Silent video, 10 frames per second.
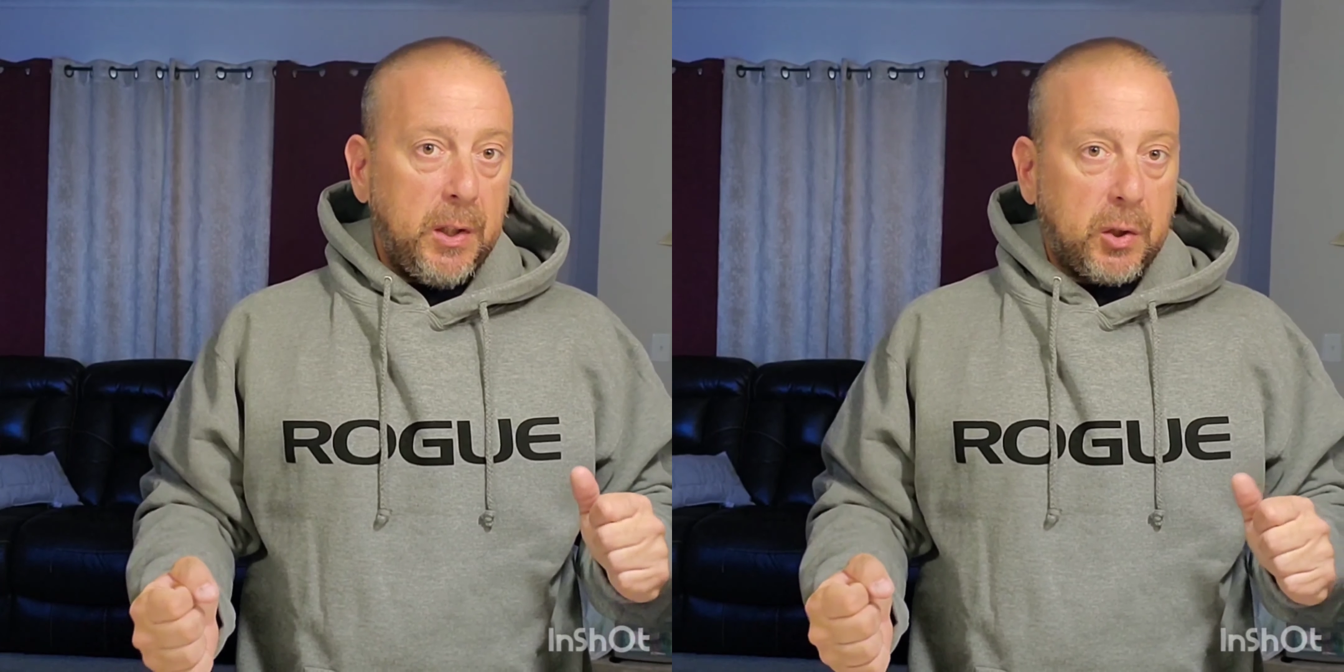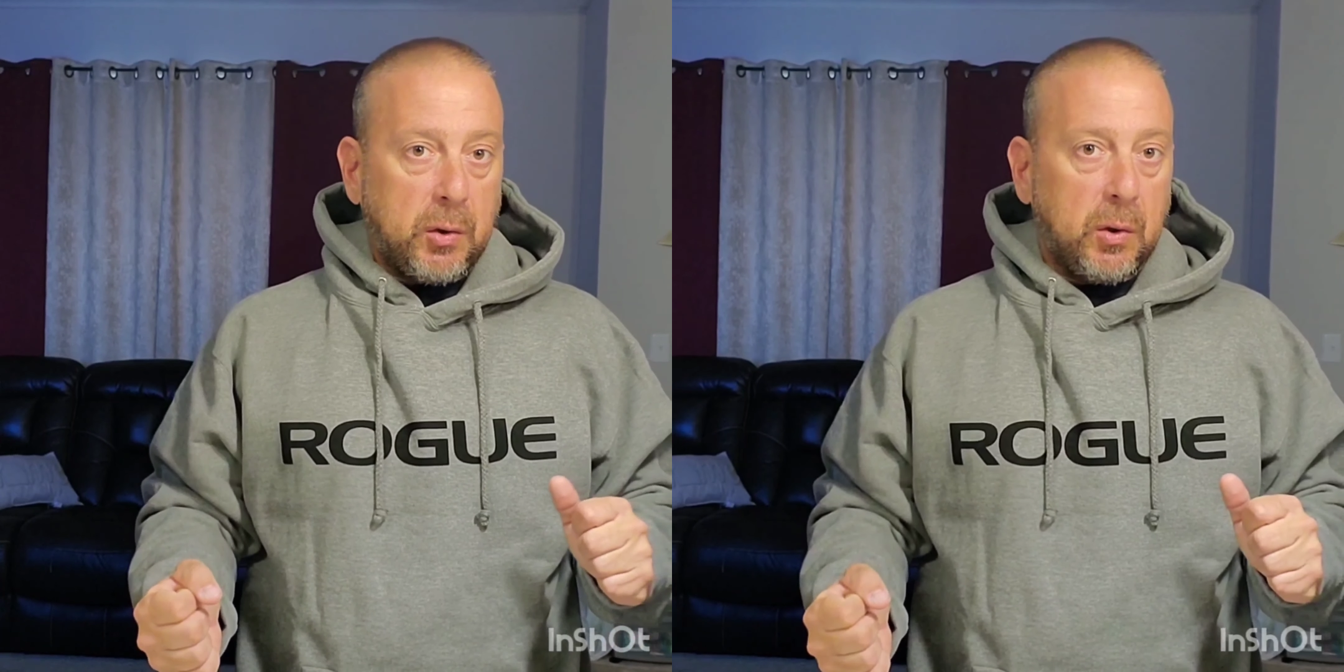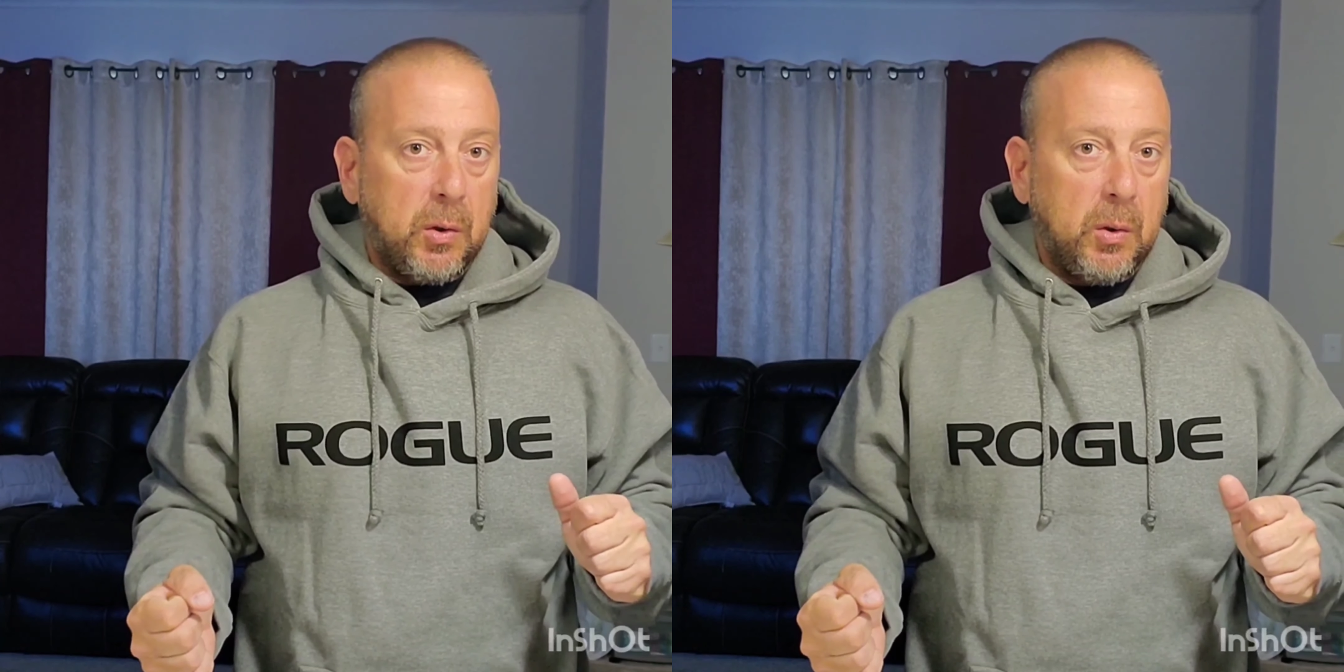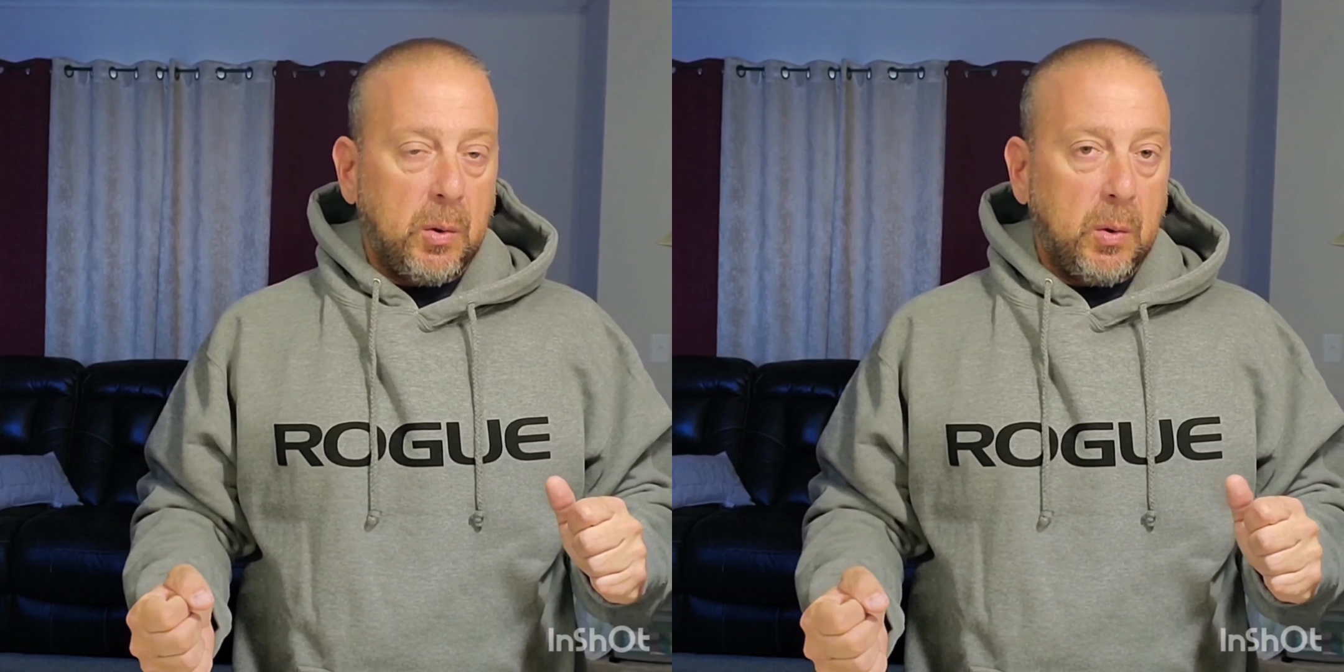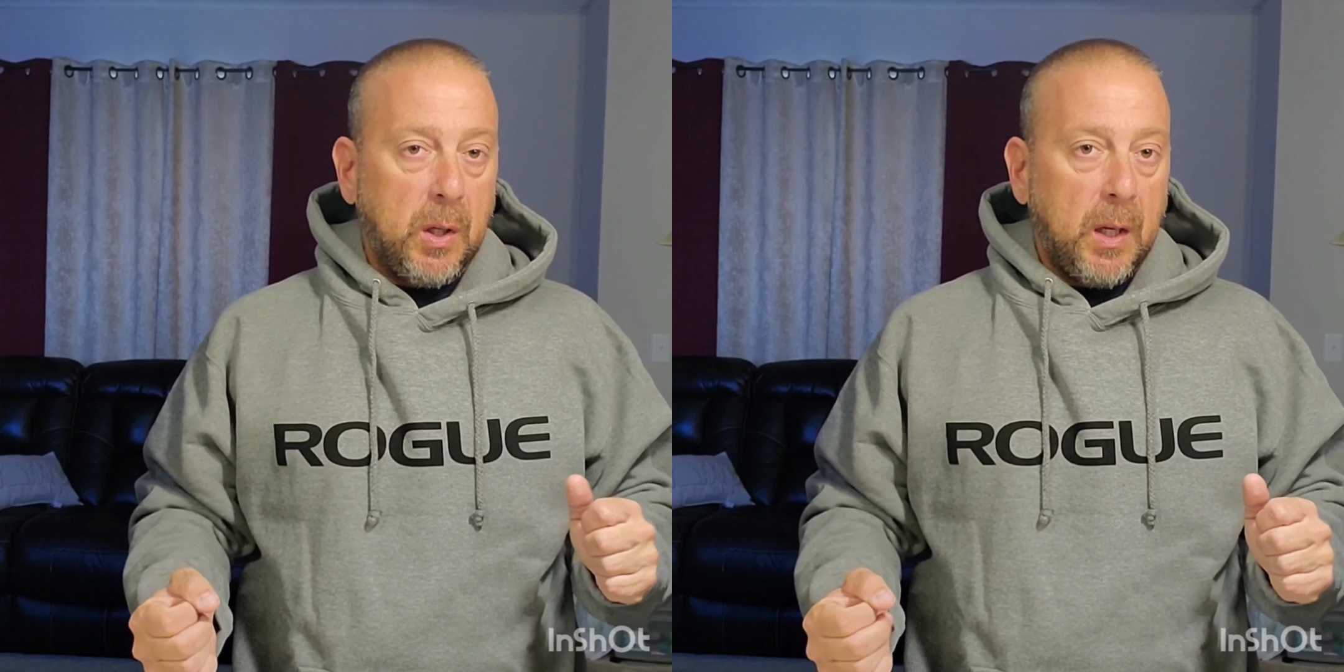
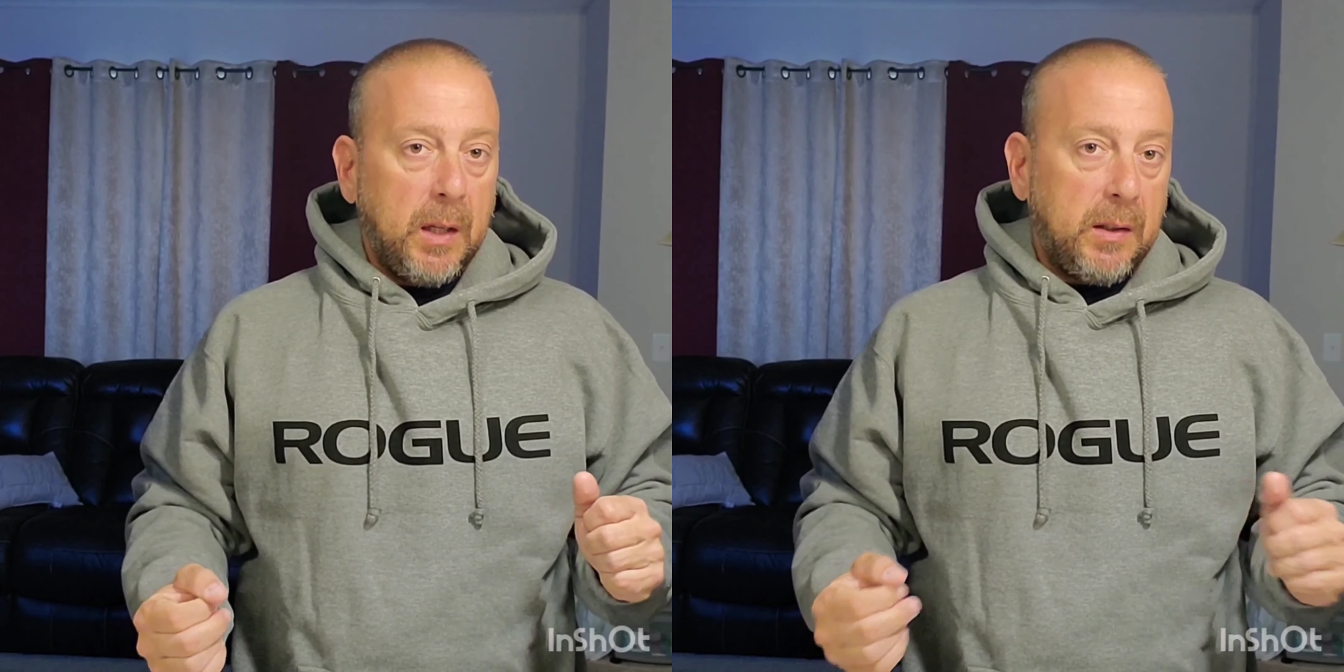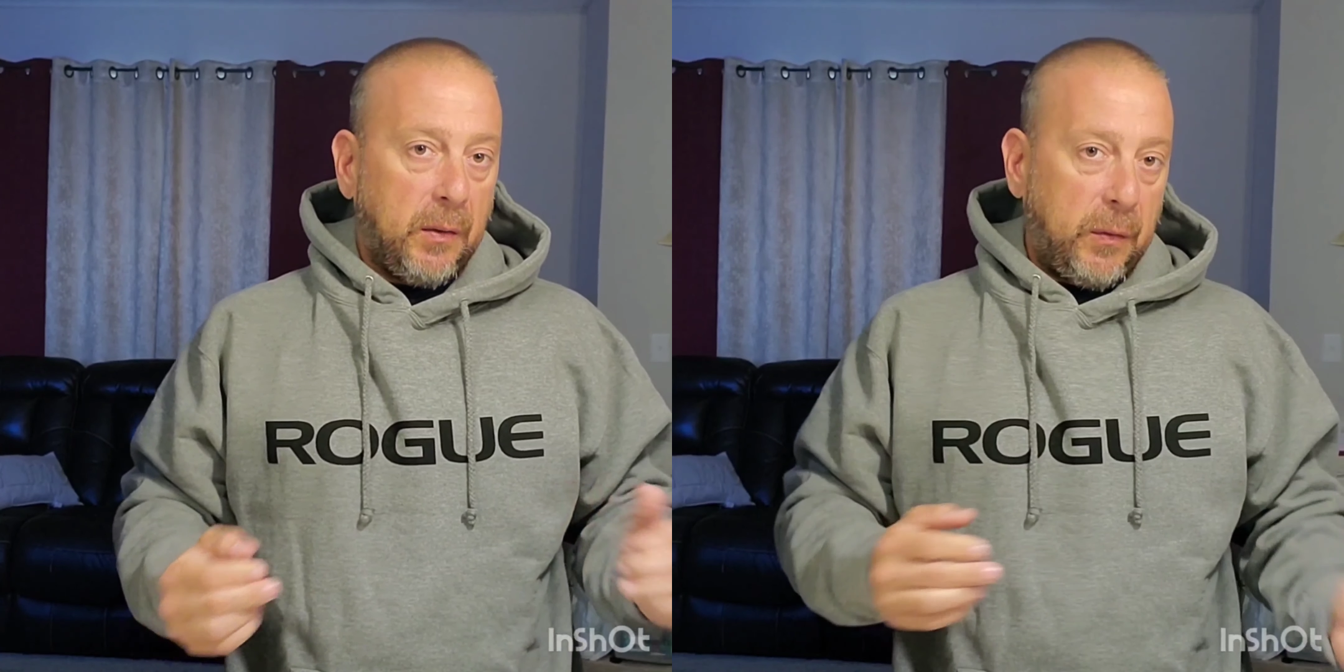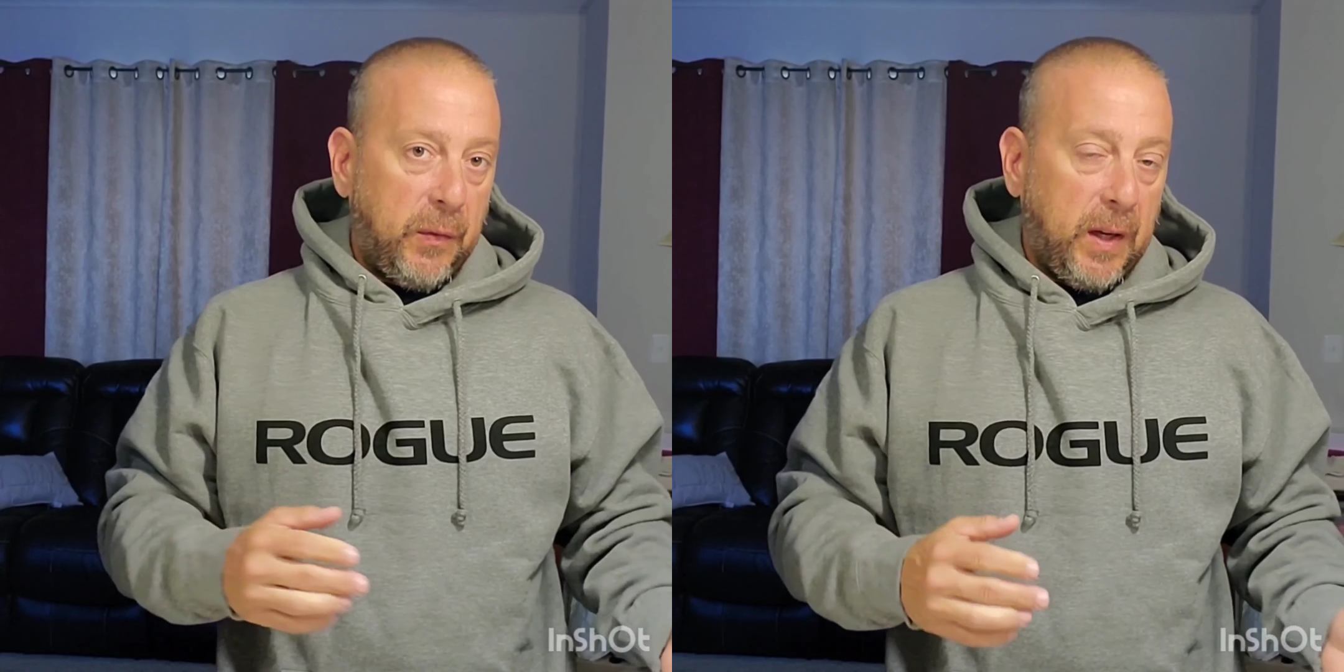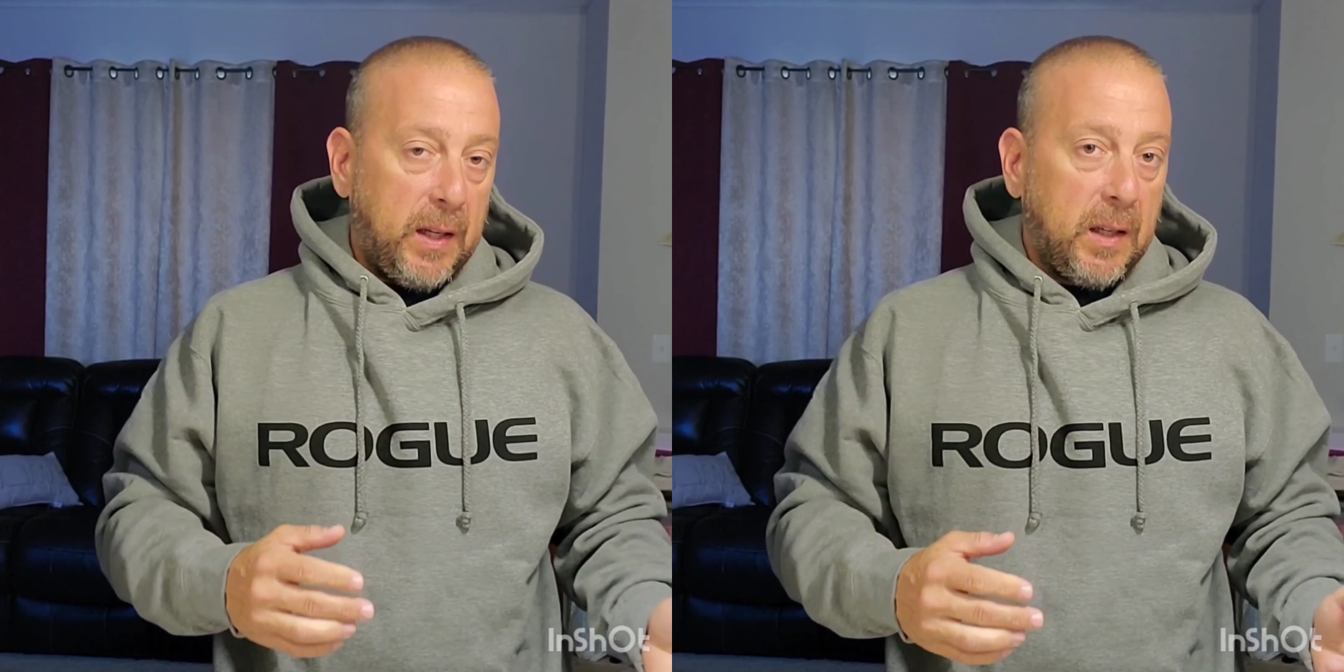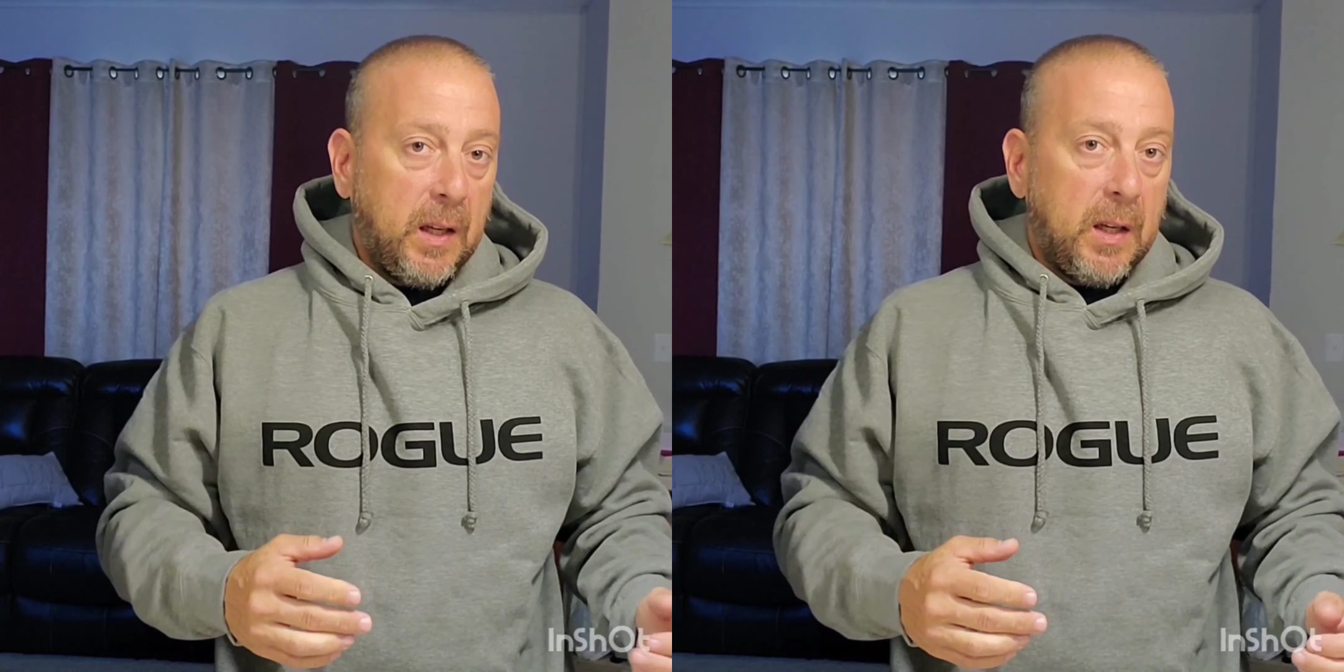true to fit.